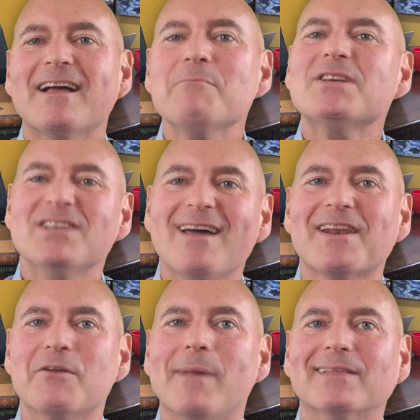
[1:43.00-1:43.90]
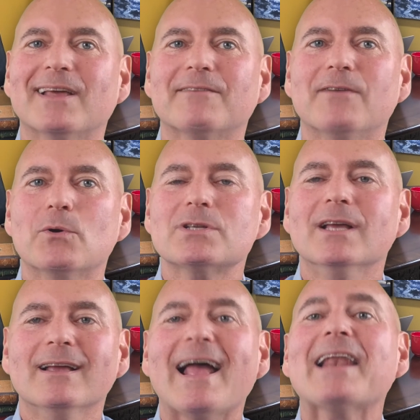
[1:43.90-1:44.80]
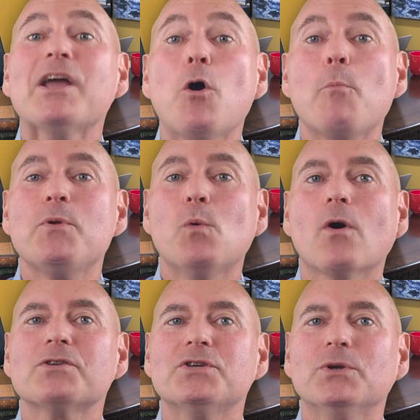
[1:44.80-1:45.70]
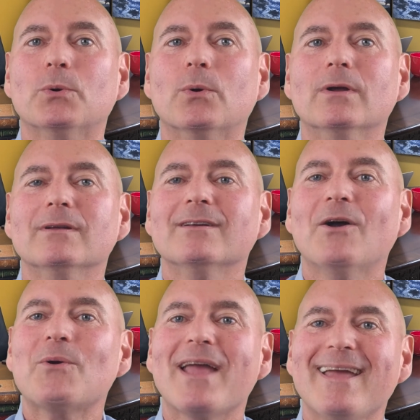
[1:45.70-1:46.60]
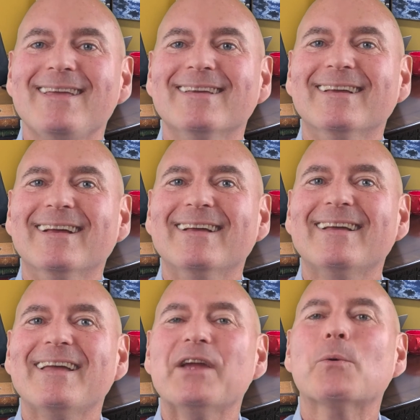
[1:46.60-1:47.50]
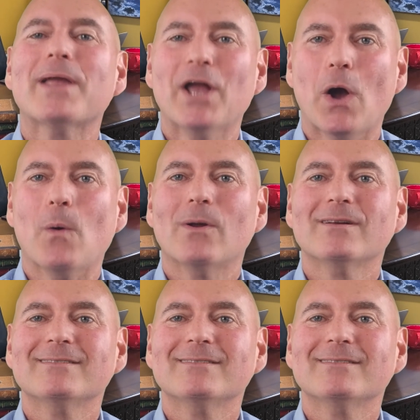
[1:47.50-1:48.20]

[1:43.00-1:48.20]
I'm excited about that, folks, and I hope you are too. Okay, here we go.